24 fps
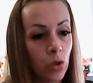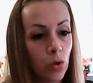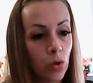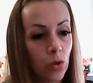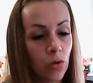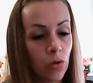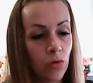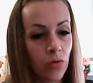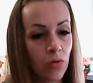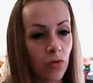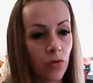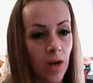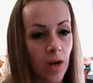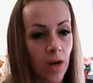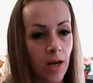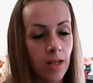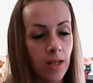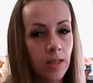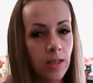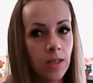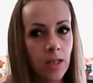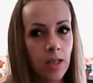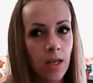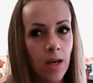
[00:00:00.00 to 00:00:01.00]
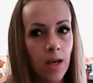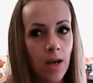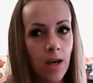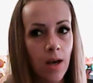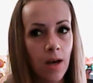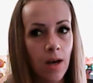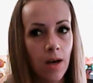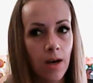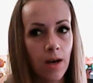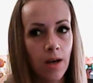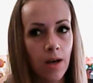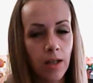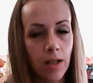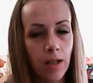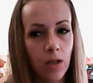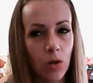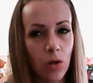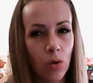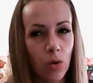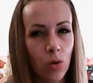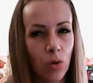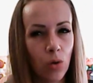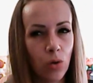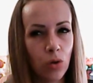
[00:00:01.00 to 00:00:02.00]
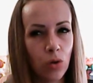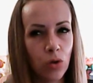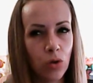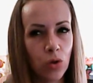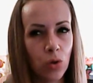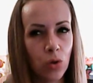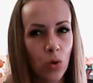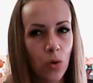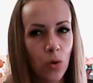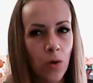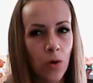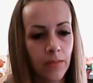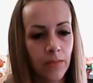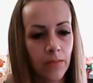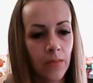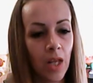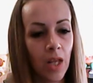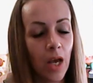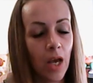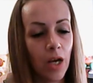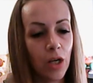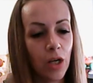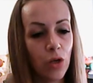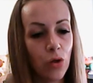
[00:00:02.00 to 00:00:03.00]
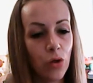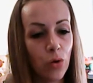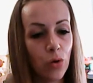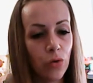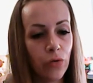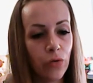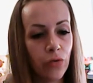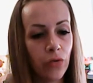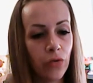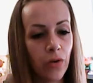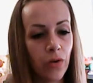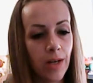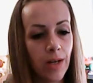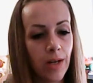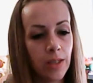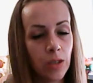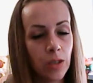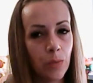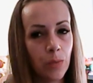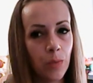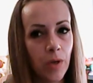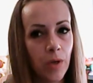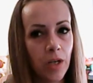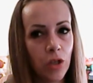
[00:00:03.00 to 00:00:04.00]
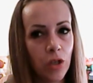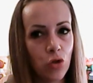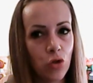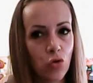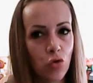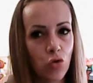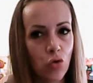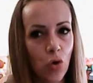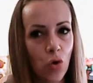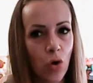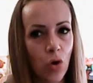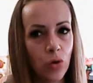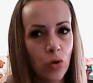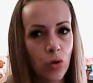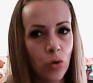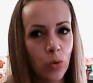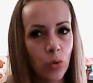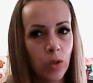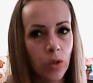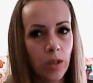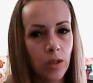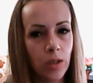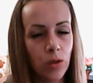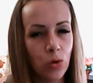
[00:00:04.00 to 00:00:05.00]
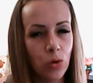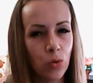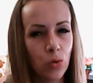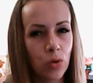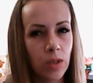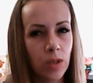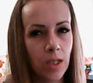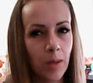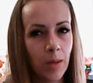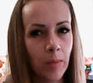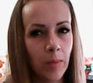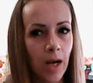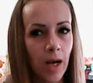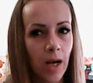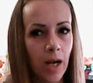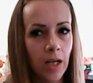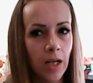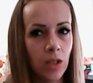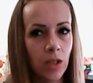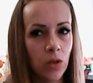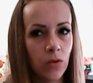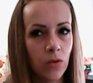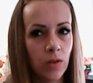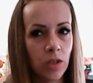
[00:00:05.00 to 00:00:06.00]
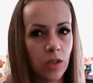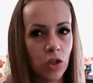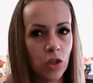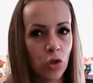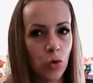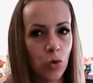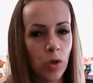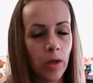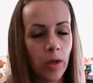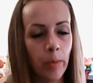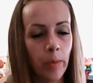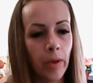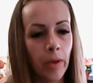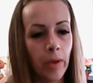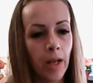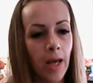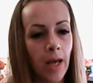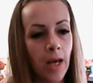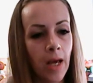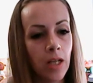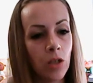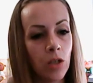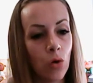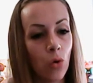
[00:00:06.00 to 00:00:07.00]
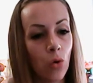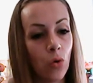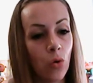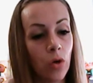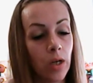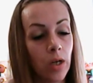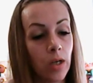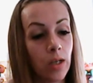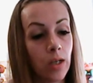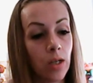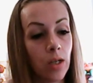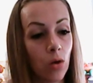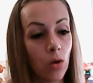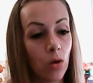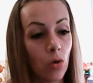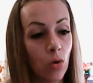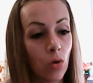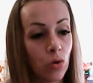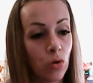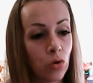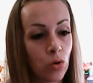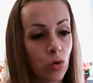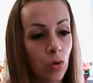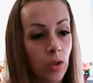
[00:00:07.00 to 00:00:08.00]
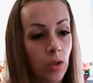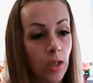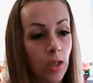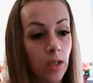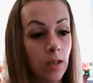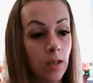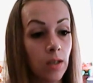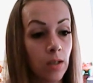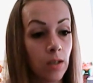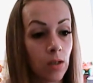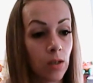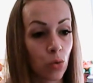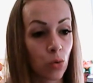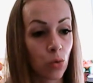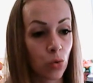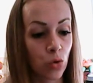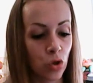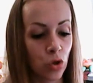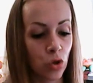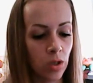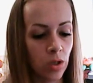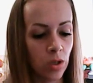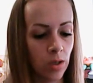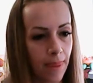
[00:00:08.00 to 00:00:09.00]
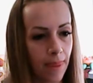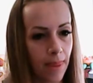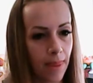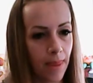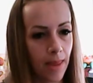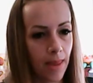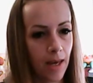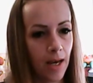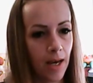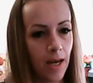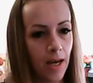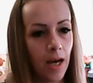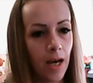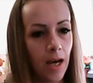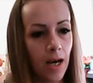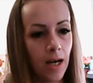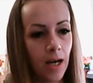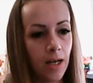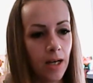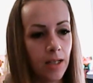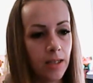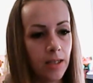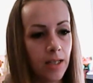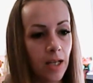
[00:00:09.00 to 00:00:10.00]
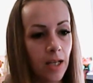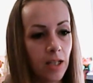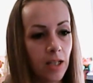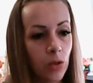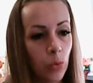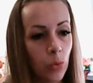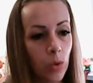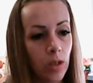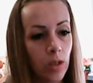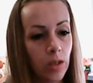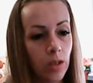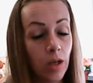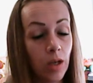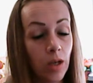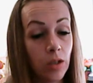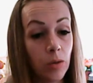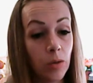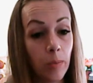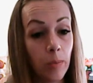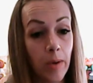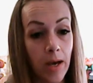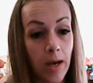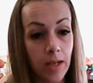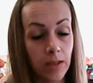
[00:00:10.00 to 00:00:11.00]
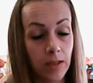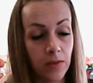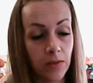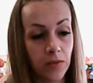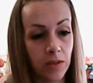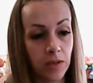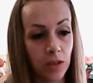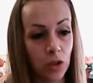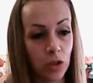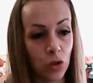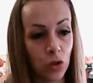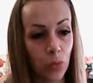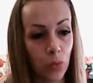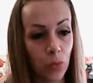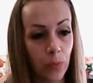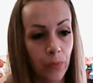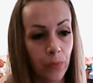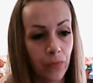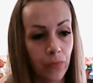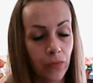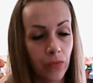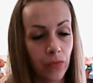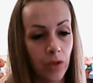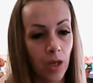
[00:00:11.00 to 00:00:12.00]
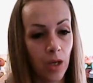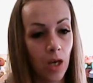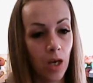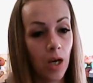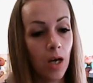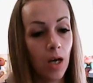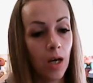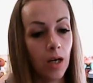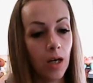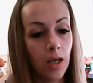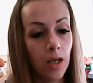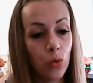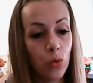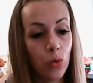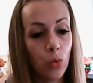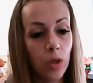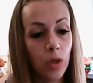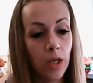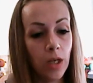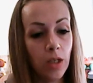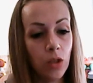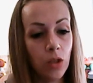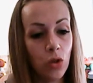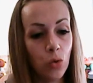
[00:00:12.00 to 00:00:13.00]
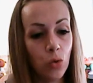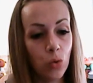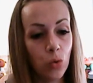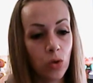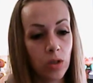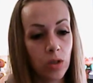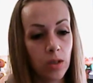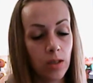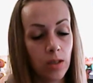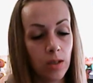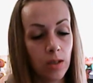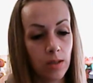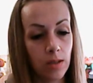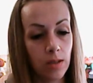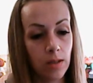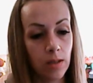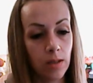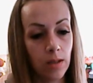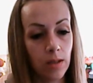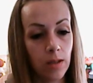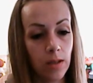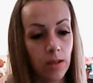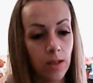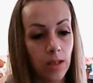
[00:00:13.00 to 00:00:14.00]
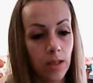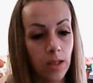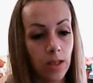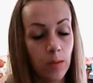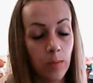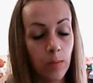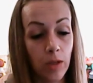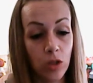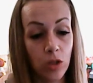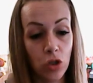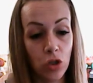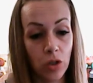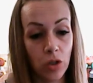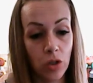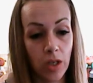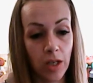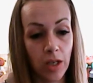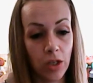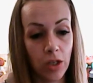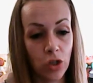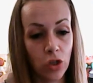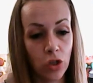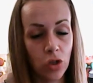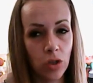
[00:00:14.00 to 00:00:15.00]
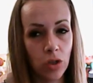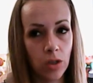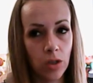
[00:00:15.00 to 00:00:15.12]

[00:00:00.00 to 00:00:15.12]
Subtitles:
friends, and also Your friends may draw you into some kind of a dreamland or also an illusion that will not benefit you. You can use this imagination,